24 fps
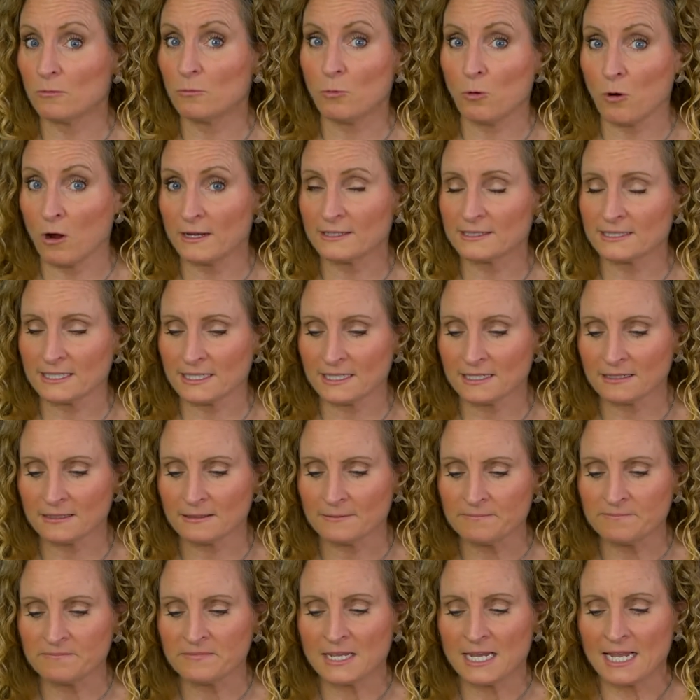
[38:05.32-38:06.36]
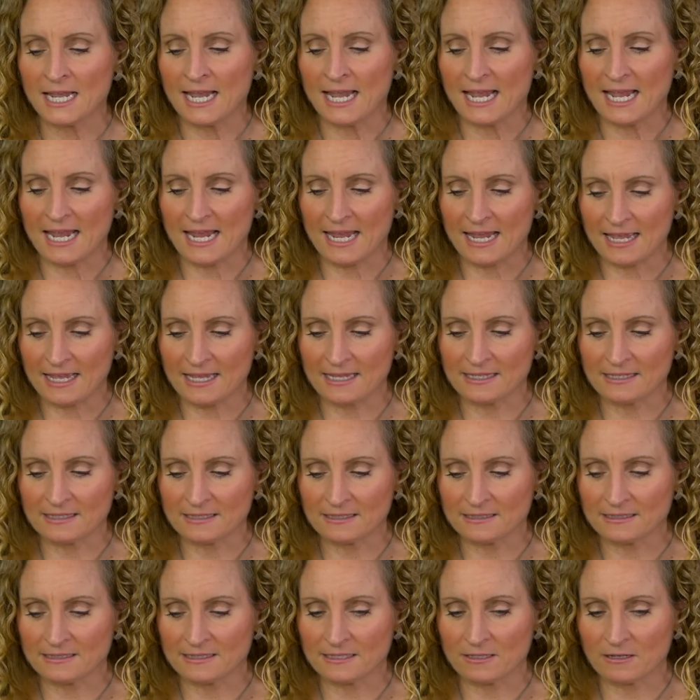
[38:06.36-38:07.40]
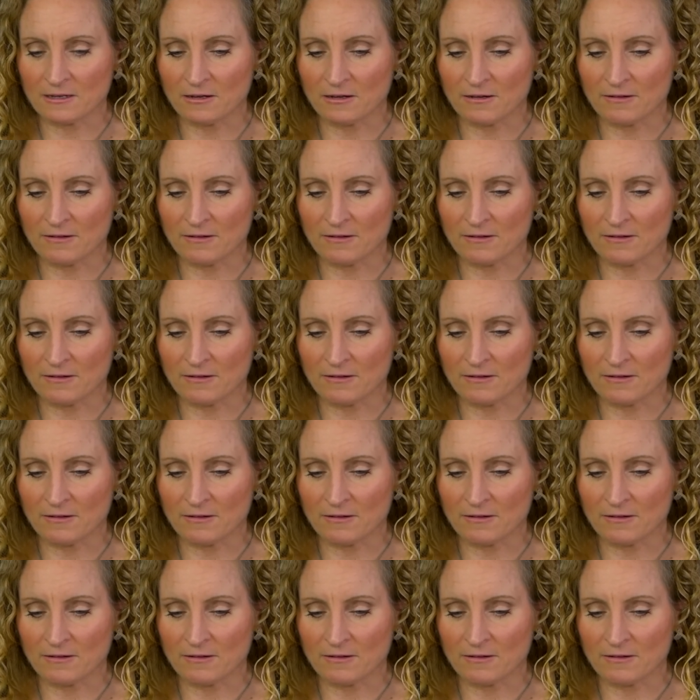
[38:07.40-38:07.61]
wanting, and